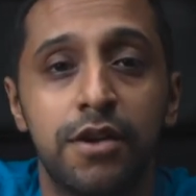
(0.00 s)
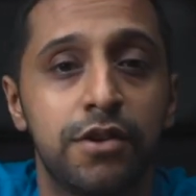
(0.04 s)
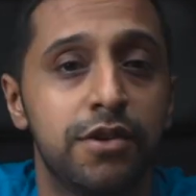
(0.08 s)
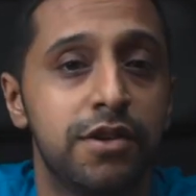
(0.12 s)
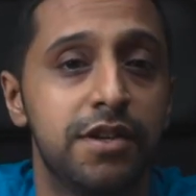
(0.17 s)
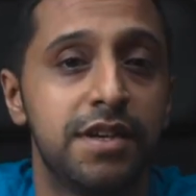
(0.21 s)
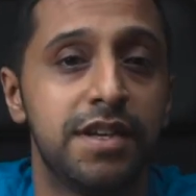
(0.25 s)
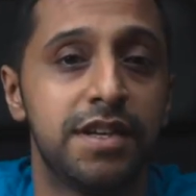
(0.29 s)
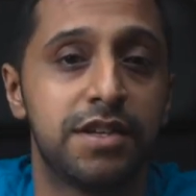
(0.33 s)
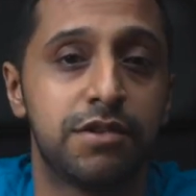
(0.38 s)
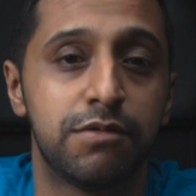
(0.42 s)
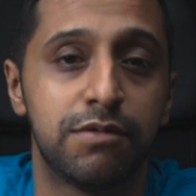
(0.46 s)
You
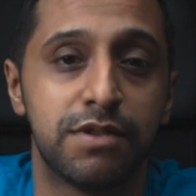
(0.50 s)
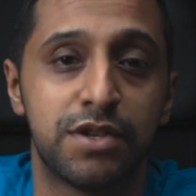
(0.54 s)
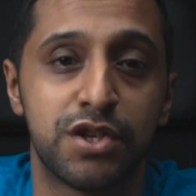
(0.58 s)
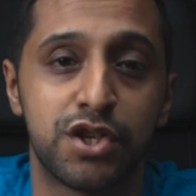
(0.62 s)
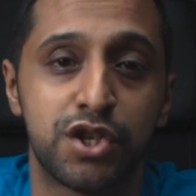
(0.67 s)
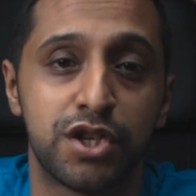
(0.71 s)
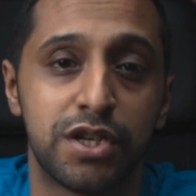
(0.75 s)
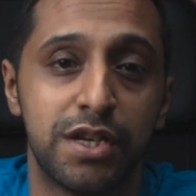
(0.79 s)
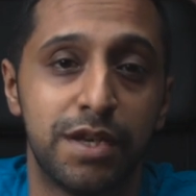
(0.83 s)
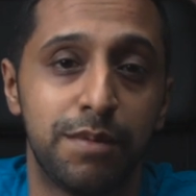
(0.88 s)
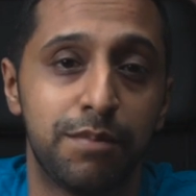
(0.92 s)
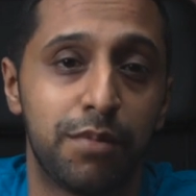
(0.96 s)
need to
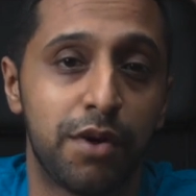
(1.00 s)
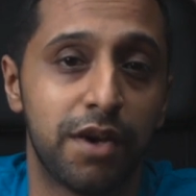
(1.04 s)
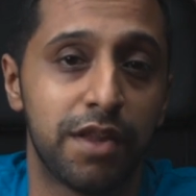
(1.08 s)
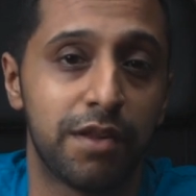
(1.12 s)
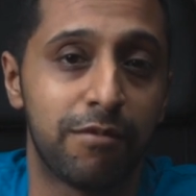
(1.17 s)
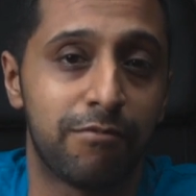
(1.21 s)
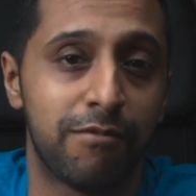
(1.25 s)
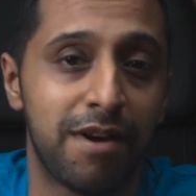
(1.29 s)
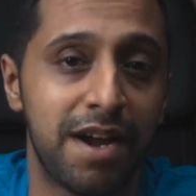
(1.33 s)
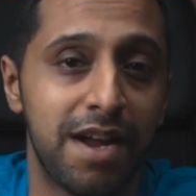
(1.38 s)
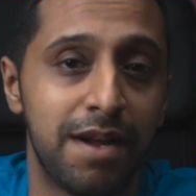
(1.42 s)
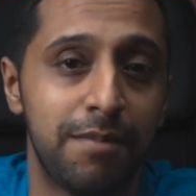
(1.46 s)
additionally buy the
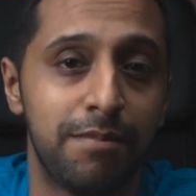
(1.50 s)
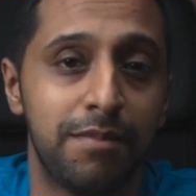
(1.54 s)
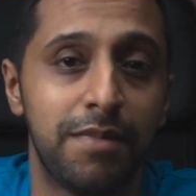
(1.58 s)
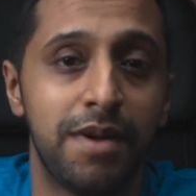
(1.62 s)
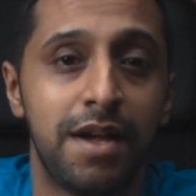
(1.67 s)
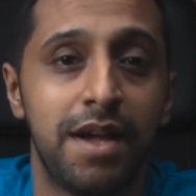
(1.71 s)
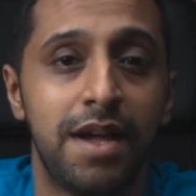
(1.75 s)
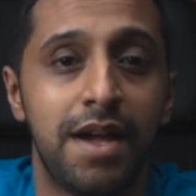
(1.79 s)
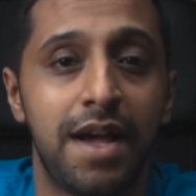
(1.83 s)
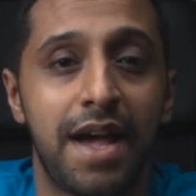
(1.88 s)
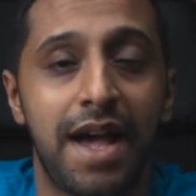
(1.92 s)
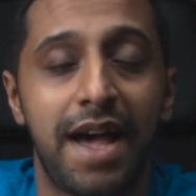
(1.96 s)
RAM
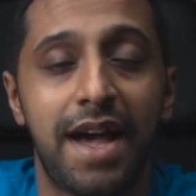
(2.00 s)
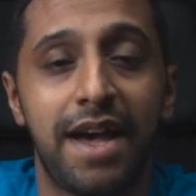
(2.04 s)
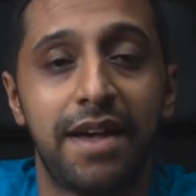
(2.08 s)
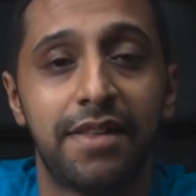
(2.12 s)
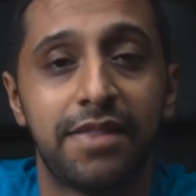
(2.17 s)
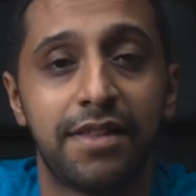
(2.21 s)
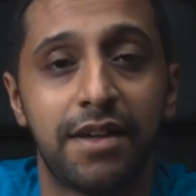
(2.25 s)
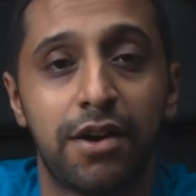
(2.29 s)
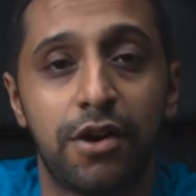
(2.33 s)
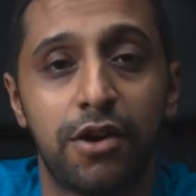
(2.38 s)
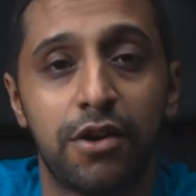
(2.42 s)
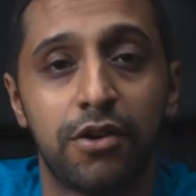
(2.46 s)

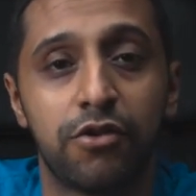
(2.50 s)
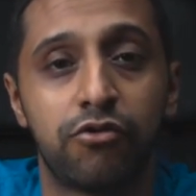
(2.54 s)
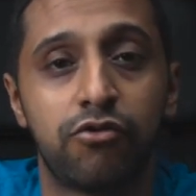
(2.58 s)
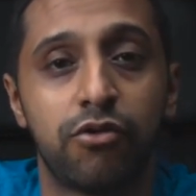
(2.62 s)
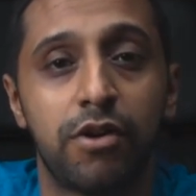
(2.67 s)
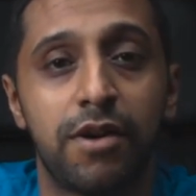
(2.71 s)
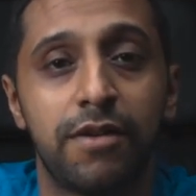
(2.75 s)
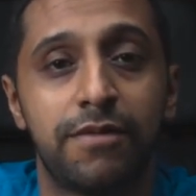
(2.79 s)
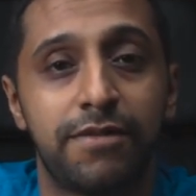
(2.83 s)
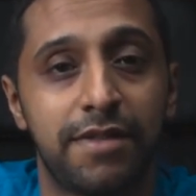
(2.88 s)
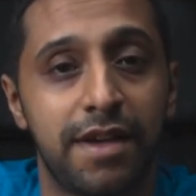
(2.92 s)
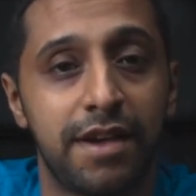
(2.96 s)
and the hard
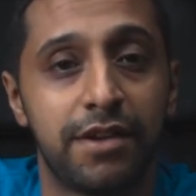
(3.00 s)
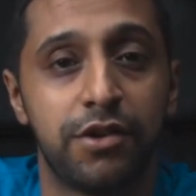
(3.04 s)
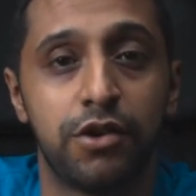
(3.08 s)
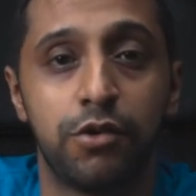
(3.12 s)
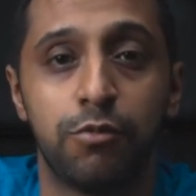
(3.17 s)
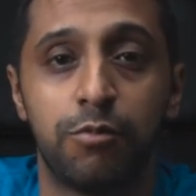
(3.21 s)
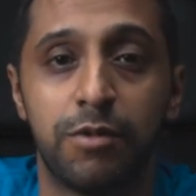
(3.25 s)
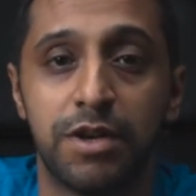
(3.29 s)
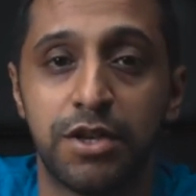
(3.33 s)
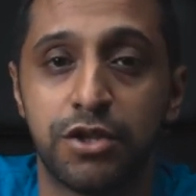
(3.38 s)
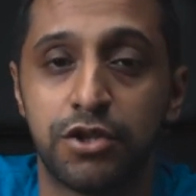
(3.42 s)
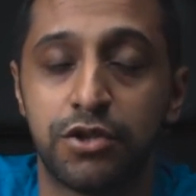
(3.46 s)
drive that you
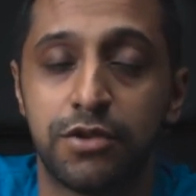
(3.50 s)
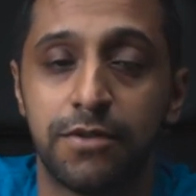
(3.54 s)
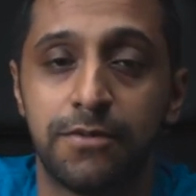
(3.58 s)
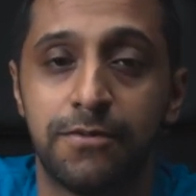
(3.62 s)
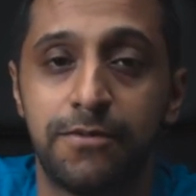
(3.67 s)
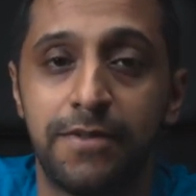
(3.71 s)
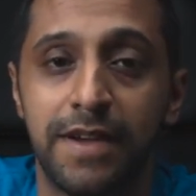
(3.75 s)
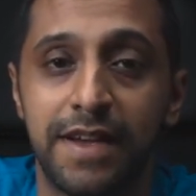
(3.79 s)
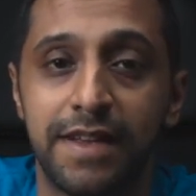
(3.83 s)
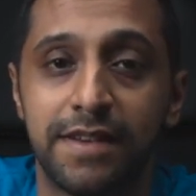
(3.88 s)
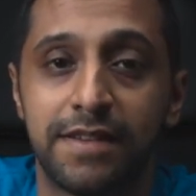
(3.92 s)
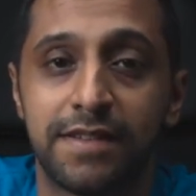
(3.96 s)
wish to
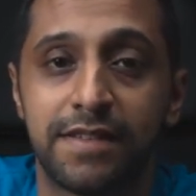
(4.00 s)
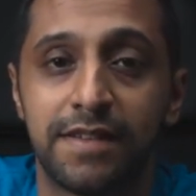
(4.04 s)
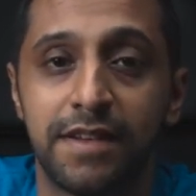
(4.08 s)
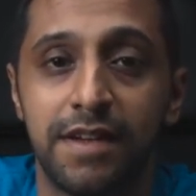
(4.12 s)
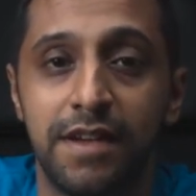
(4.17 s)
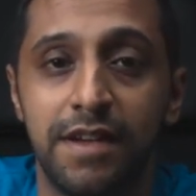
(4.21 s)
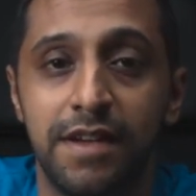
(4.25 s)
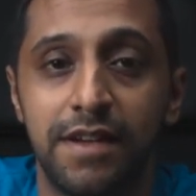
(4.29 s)
fit.